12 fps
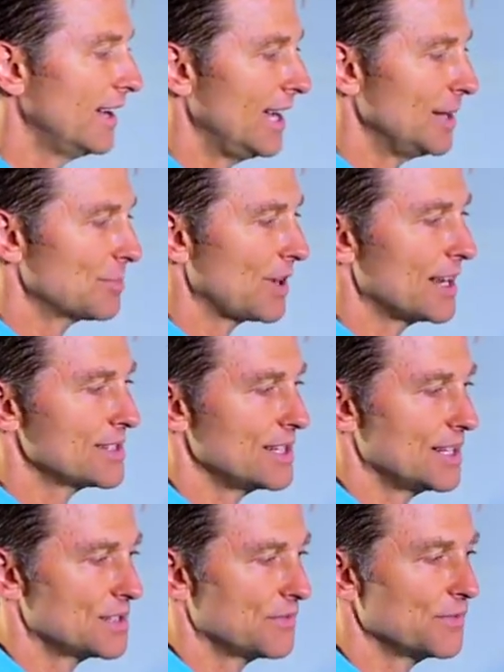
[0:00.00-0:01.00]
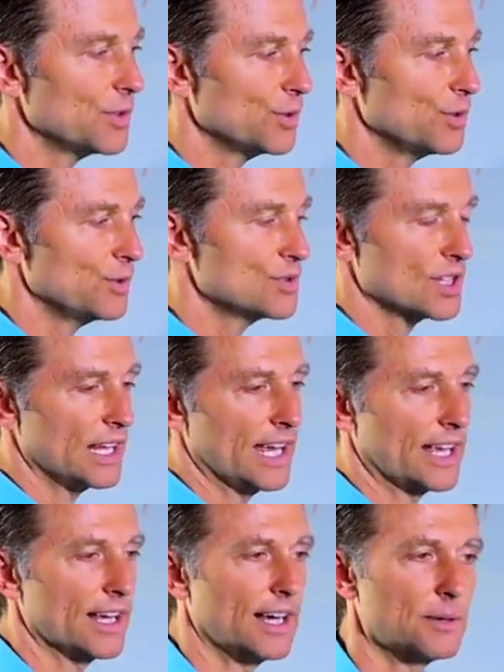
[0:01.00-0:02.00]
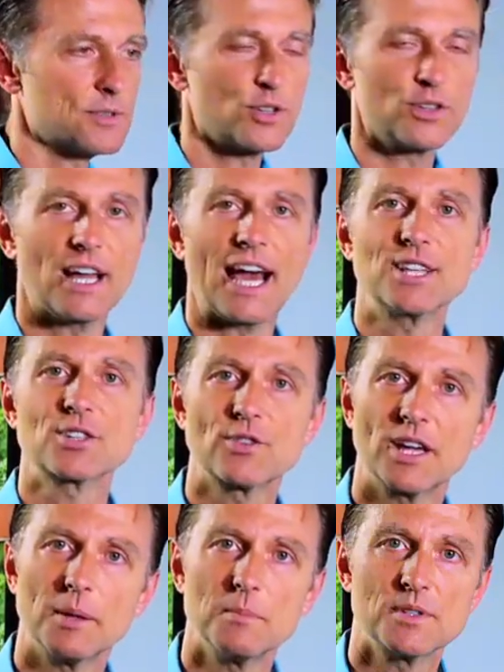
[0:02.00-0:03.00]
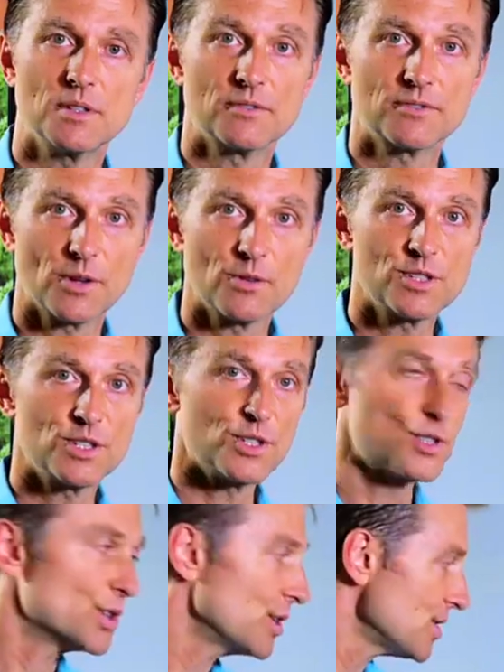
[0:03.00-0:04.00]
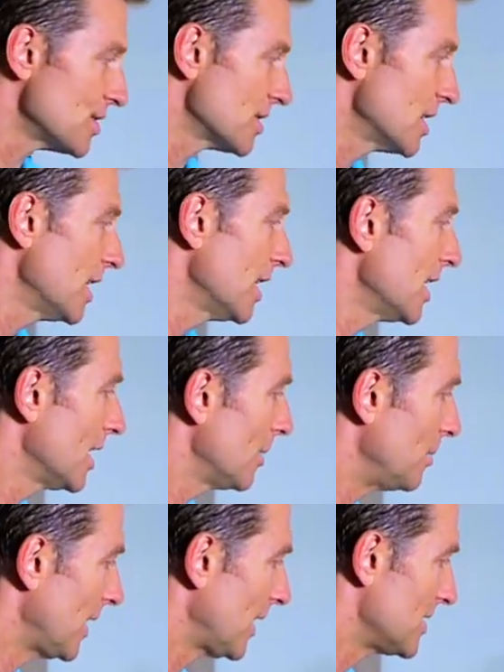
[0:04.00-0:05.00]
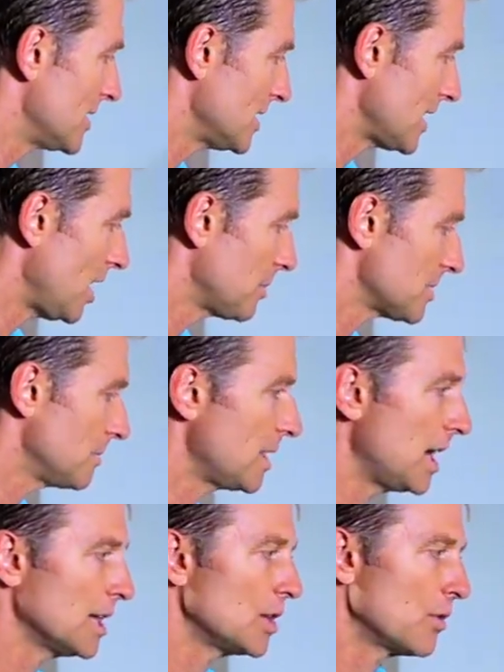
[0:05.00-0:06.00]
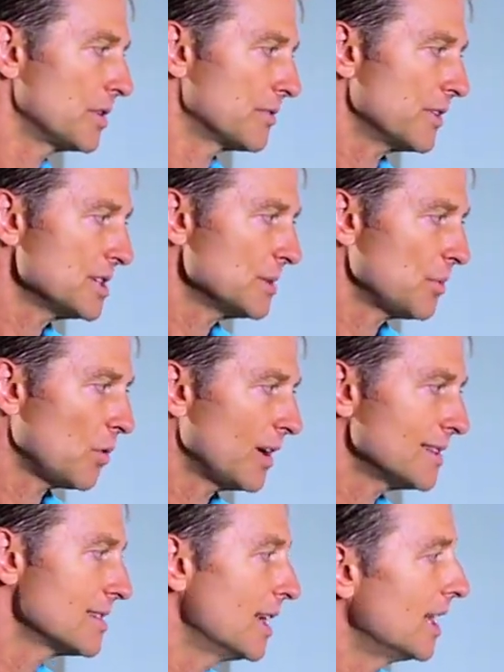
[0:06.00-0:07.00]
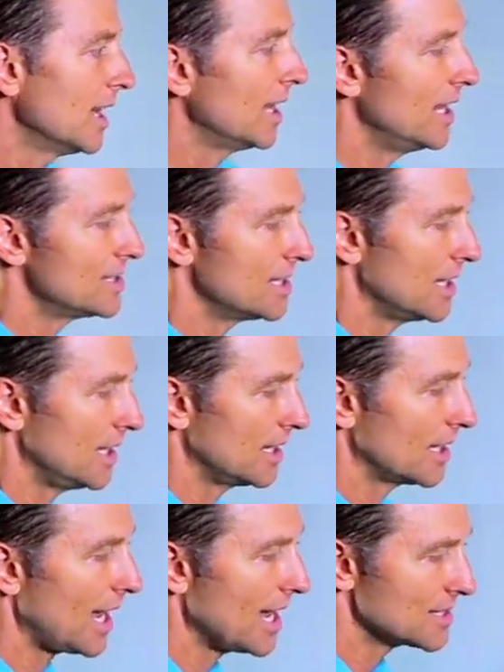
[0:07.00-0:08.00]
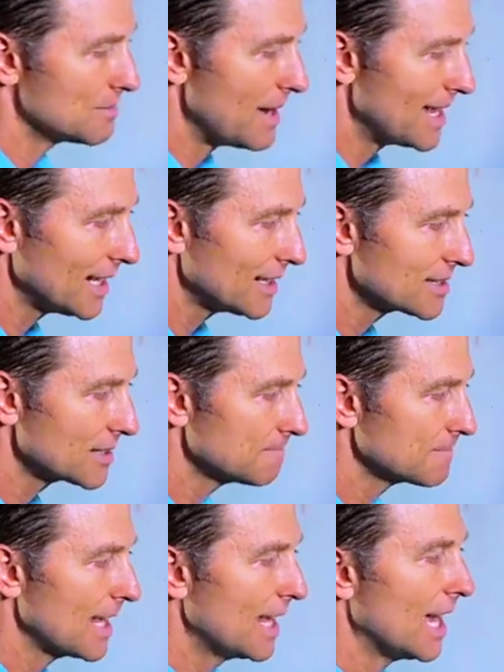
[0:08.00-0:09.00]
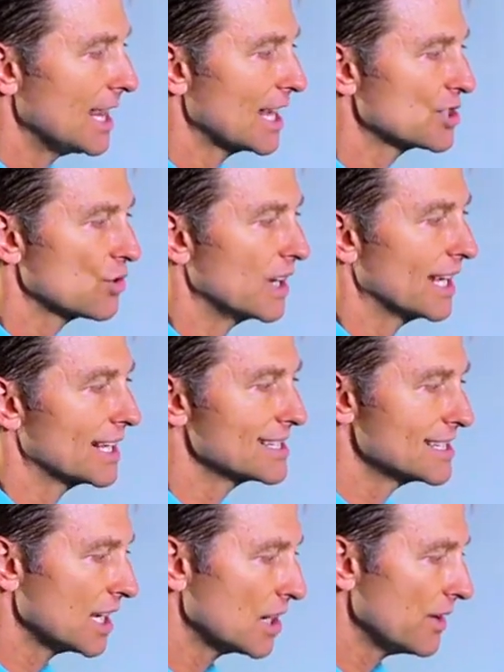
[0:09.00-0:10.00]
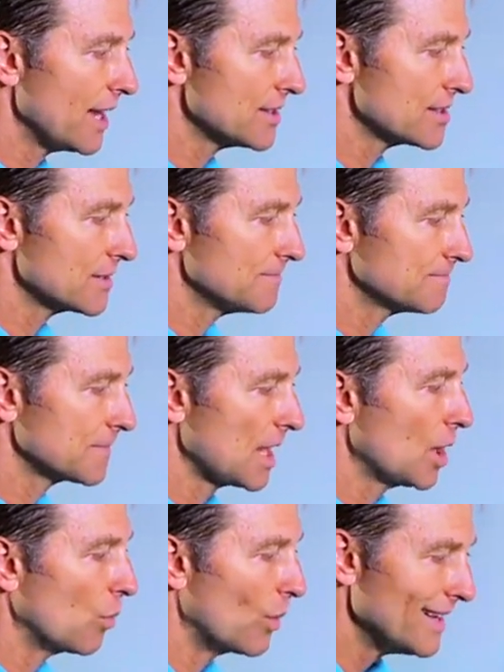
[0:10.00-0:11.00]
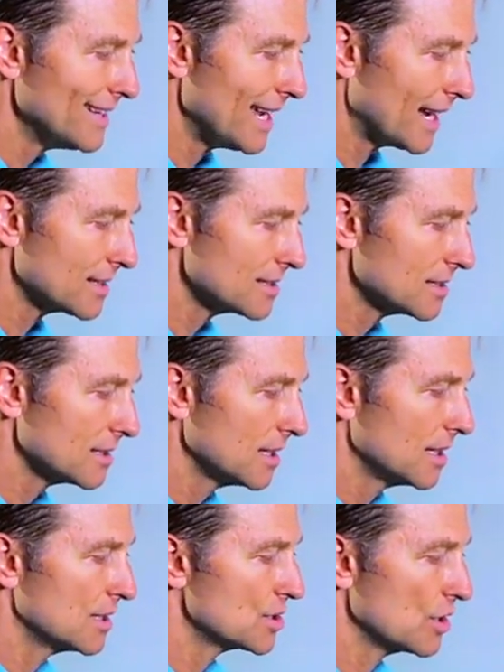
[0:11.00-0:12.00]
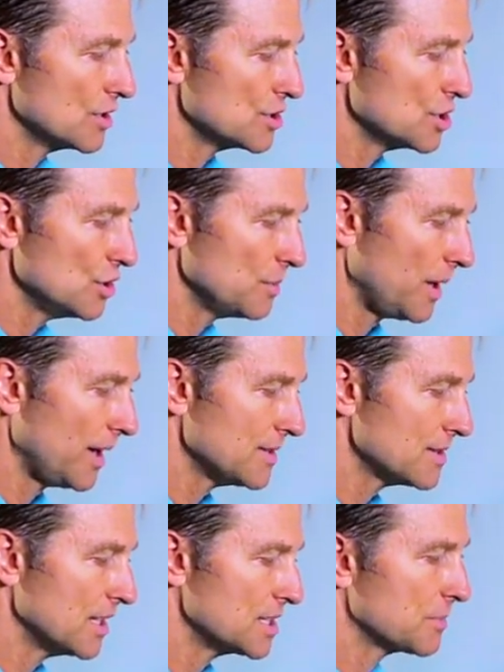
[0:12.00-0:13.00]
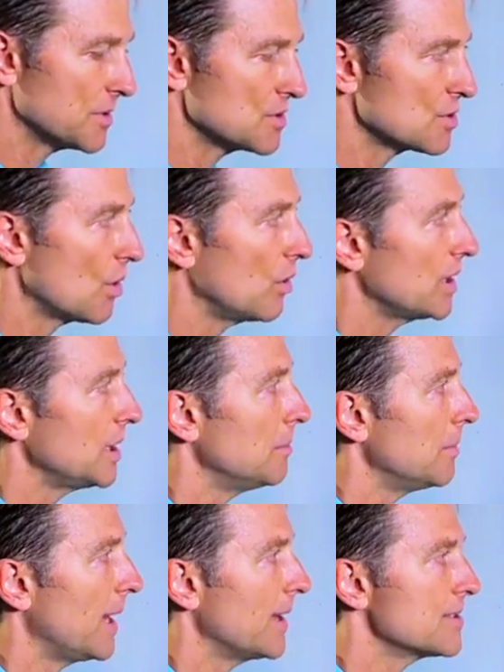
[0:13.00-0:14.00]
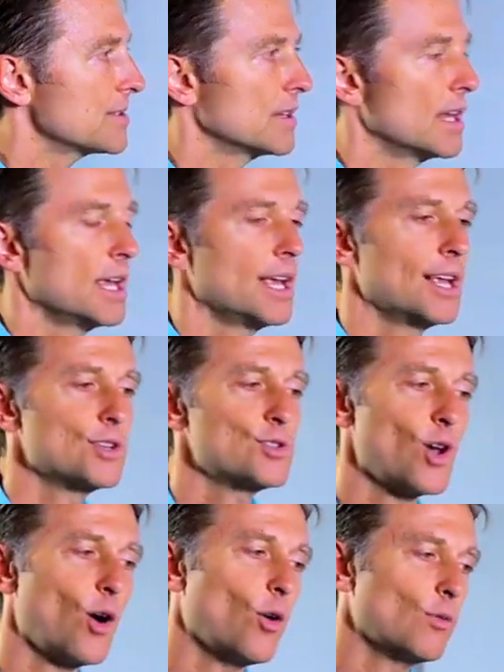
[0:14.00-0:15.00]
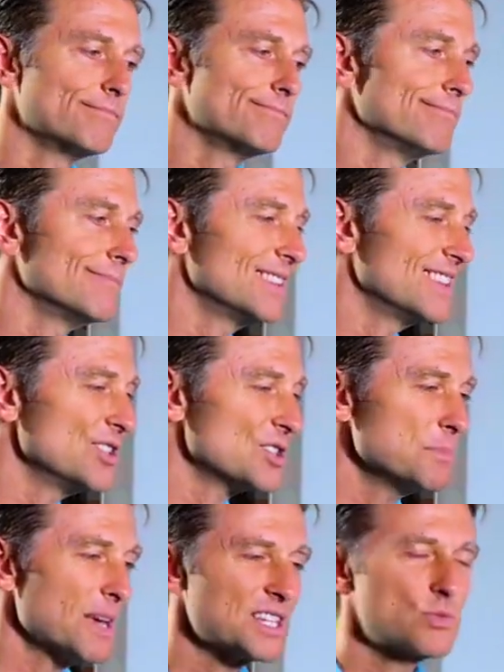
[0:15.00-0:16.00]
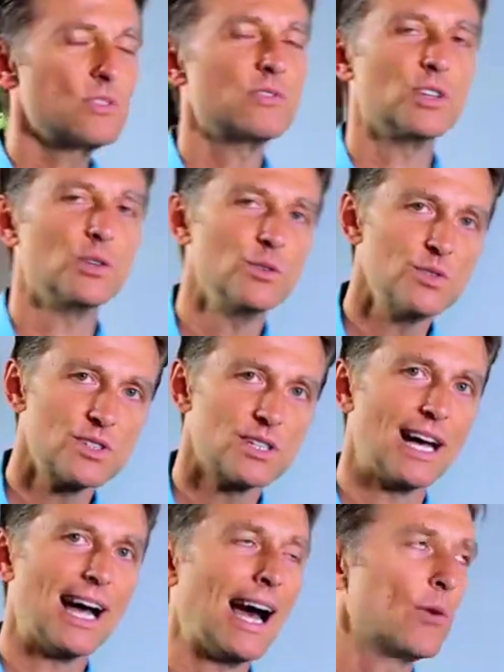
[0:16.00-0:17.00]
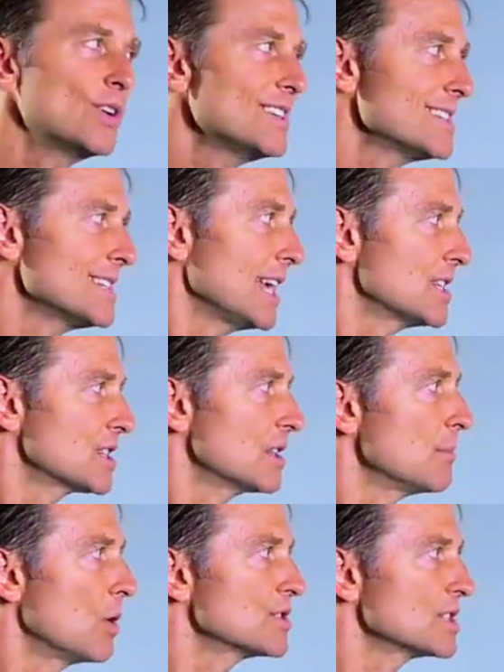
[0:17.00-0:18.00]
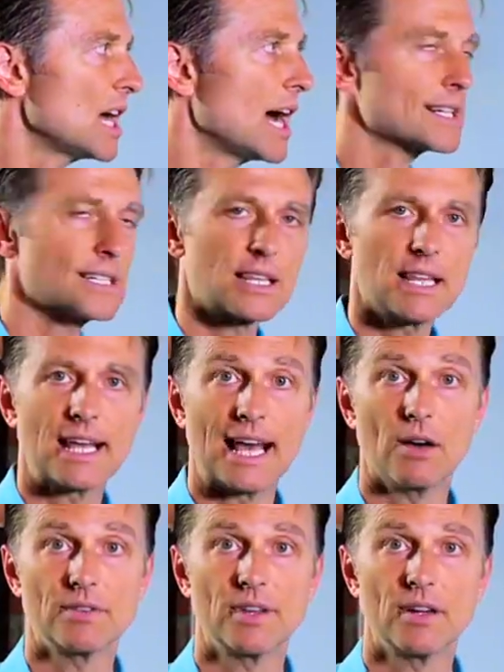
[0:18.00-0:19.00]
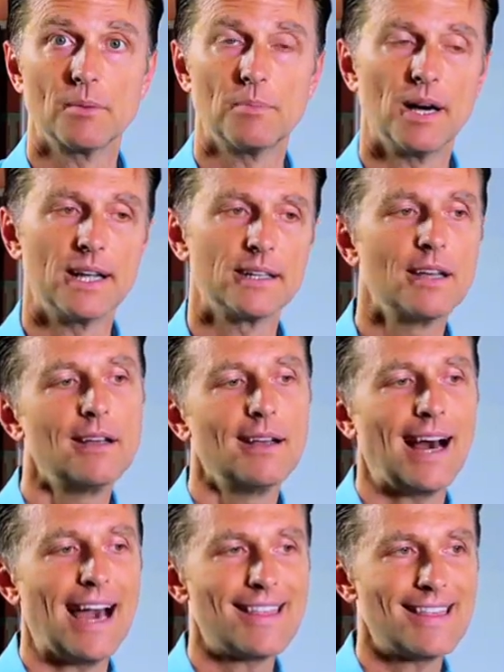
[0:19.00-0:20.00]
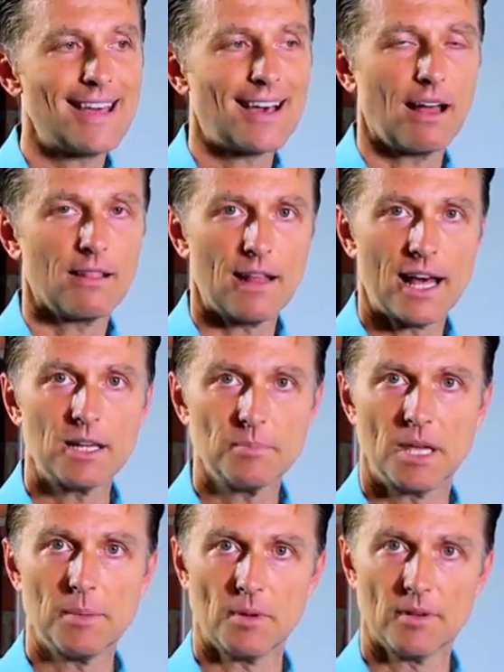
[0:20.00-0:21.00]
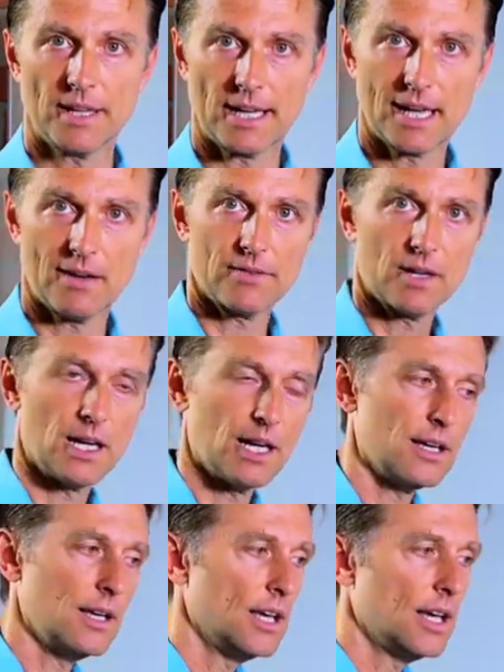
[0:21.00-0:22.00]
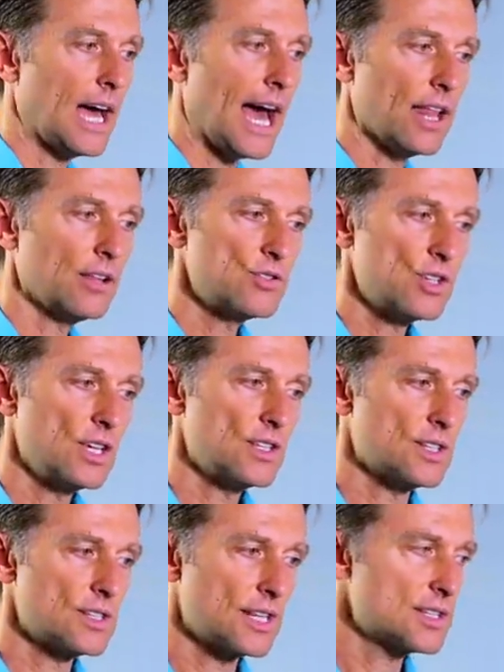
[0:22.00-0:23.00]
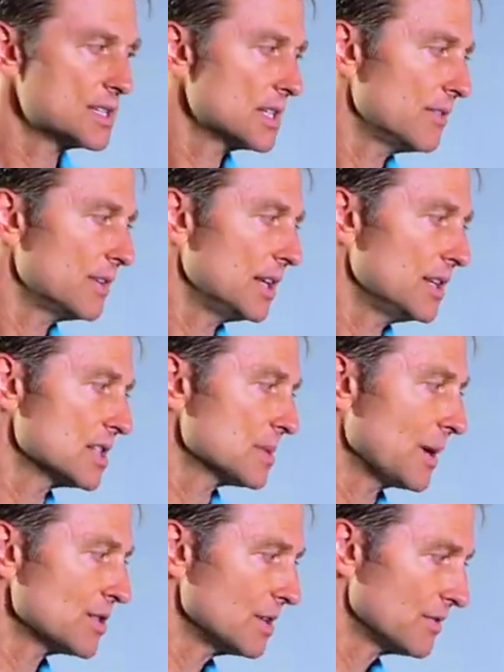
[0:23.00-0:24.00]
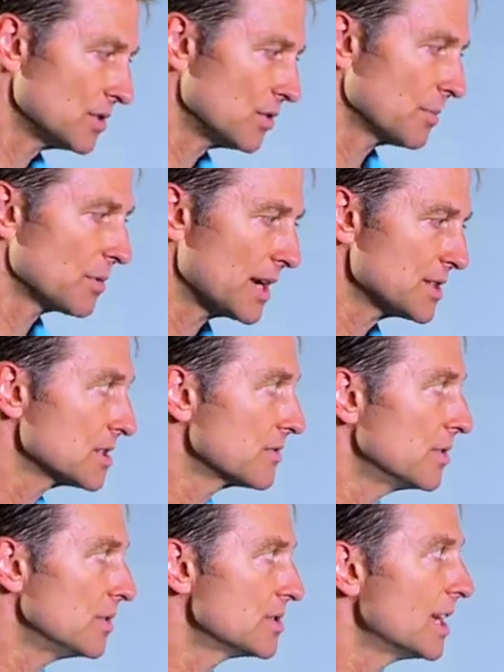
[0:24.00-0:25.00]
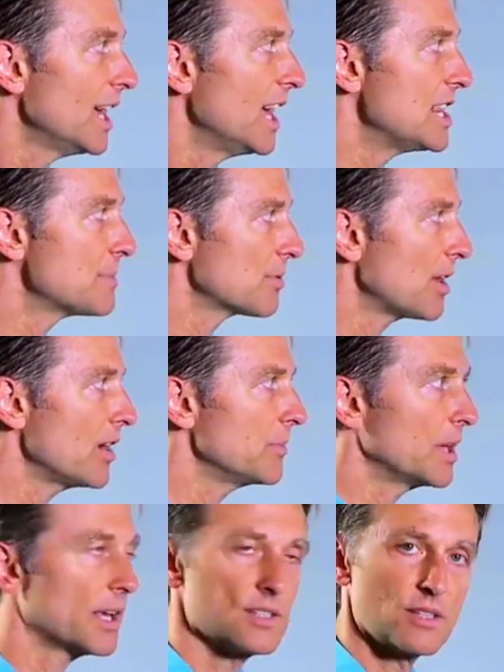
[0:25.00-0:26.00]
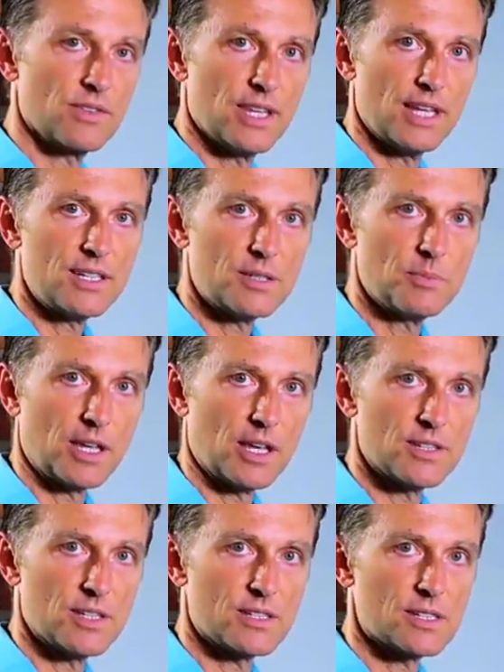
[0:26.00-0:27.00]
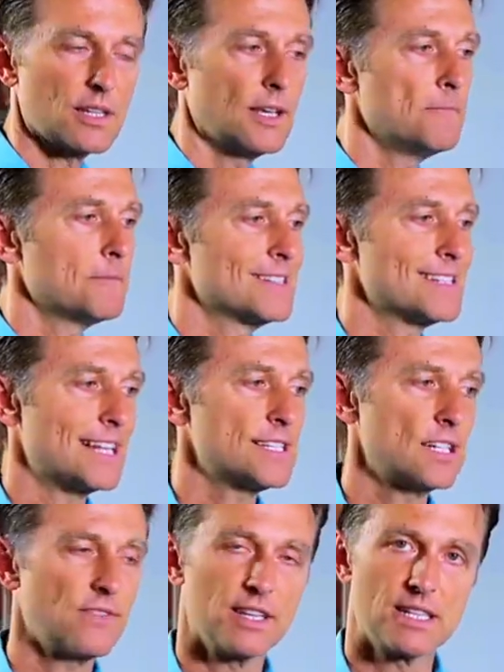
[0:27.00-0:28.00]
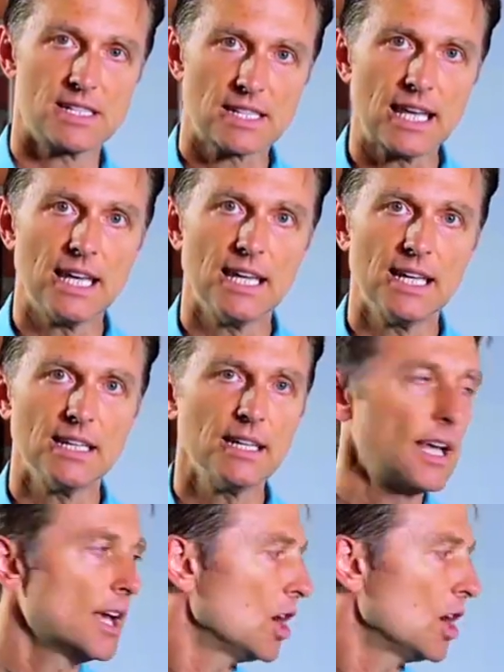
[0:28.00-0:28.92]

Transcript: in processed foods like uh, certain ice creams and frozen desserts, because this helps uh, lower the freezing point. It's in cosmetics, electronic cigarettes, Windex, certain toothpaste. It's petroleum-based. So there's mixed reviews. I wouldn't say it's the most toxic thing out there, but I think a lot of people that have uh, allergies and sensitivities, especially if they're doing processed foods, it's probably because of this, because it's sensitive on the skin.